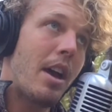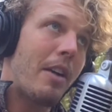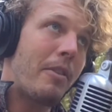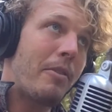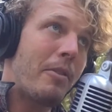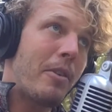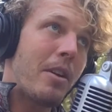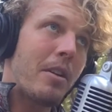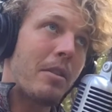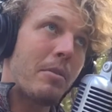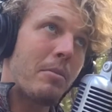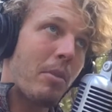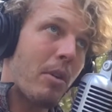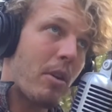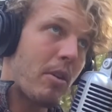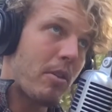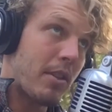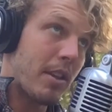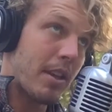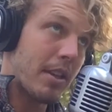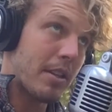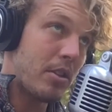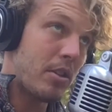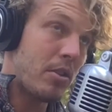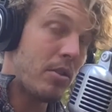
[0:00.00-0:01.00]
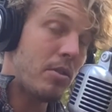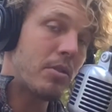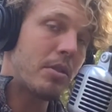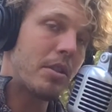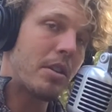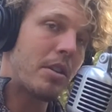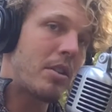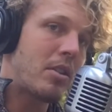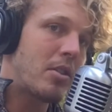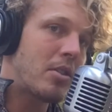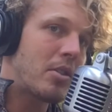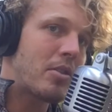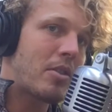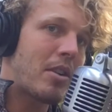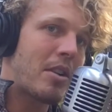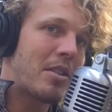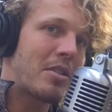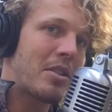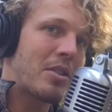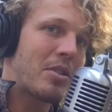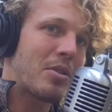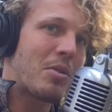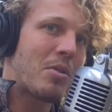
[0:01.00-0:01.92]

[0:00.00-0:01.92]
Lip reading: written probably like two songs throughout this